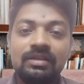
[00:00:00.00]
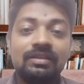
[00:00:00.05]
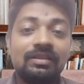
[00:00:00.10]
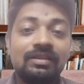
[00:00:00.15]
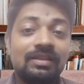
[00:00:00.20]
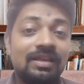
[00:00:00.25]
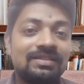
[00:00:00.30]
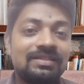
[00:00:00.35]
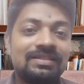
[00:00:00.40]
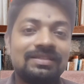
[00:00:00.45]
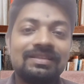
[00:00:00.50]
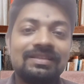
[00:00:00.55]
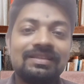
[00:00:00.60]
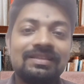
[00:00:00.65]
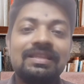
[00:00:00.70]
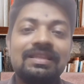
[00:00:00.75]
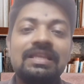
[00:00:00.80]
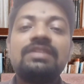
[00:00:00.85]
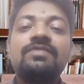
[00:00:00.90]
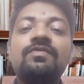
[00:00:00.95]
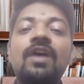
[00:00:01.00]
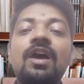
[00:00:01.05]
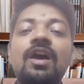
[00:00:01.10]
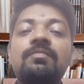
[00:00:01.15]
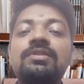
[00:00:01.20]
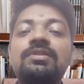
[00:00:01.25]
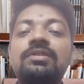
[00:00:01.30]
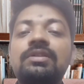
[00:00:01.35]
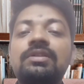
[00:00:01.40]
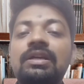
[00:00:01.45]
Thus, these
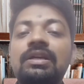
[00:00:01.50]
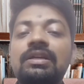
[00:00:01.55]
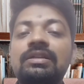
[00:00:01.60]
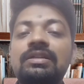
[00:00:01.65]
pharmaceutical